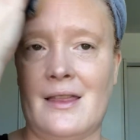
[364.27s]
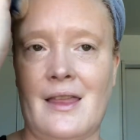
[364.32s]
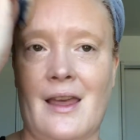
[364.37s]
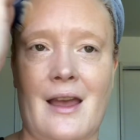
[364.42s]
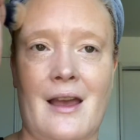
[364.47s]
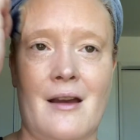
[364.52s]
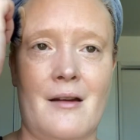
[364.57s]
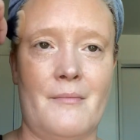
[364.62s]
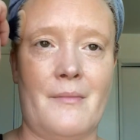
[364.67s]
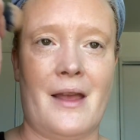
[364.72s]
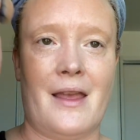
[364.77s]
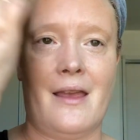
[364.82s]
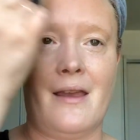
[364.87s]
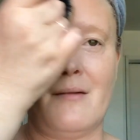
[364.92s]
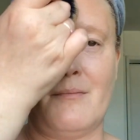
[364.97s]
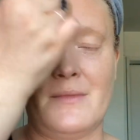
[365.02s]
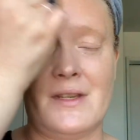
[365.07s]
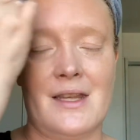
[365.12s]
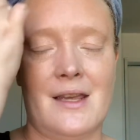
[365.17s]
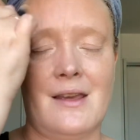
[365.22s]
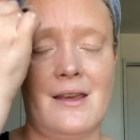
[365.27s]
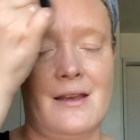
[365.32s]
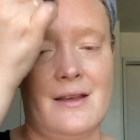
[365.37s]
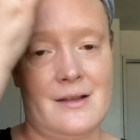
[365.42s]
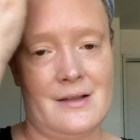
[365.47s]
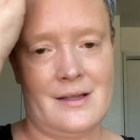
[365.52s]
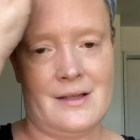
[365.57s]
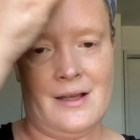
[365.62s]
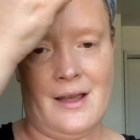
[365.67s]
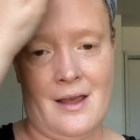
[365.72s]
that, my
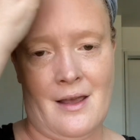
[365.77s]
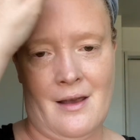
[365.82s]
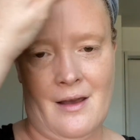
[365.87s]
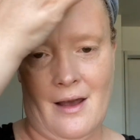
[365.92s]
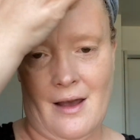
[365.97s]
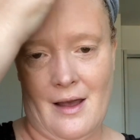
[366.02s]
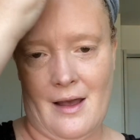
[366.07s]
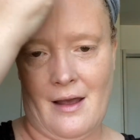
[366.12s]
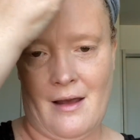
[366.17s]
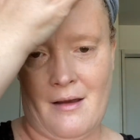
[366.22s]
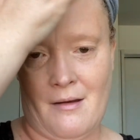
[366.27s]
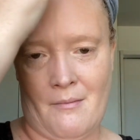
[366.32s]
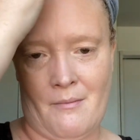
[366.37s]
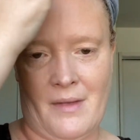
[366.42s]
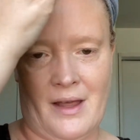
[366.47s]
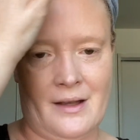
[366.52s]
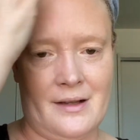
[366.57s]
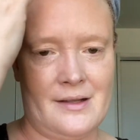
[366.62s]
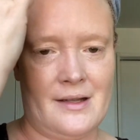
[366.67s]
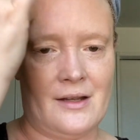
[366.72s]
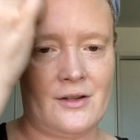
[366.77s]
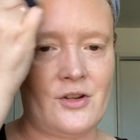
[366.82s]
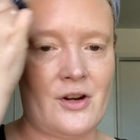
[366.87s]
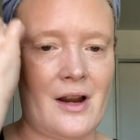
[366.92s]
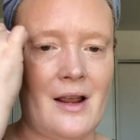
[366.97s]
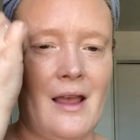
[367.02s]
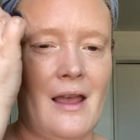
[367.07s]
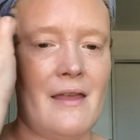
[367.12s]
empties, etc.